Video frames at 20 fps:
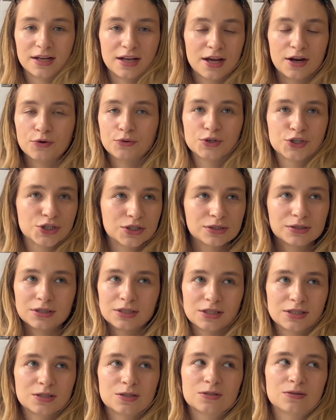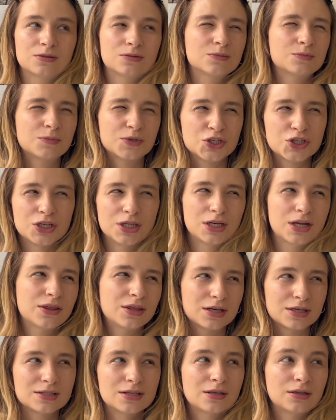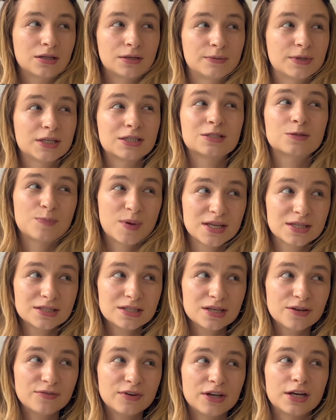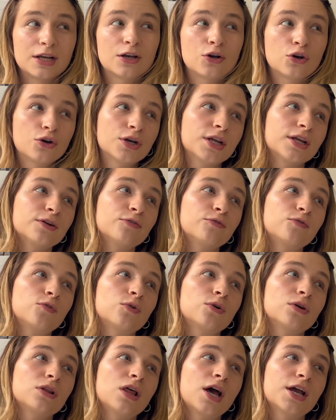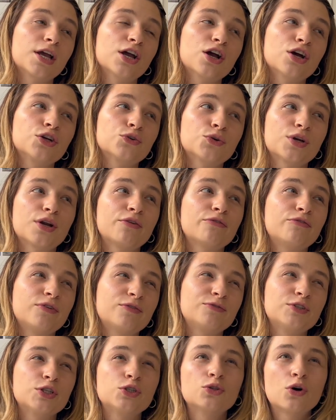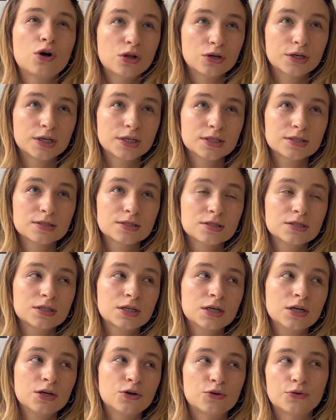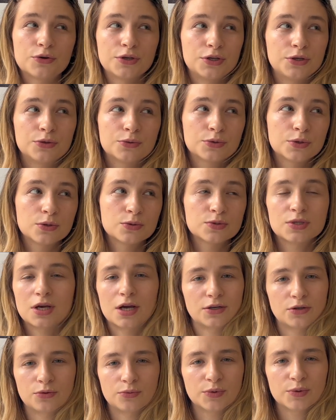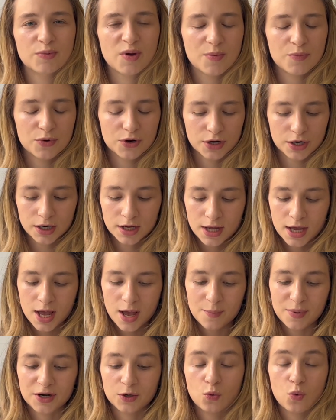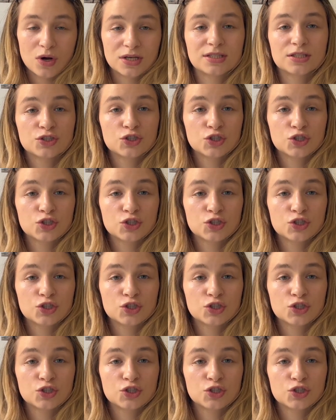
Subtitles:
originally this machine I think is a little bit expensive and I got it for $150 or euros, I don't remember, but it wasn't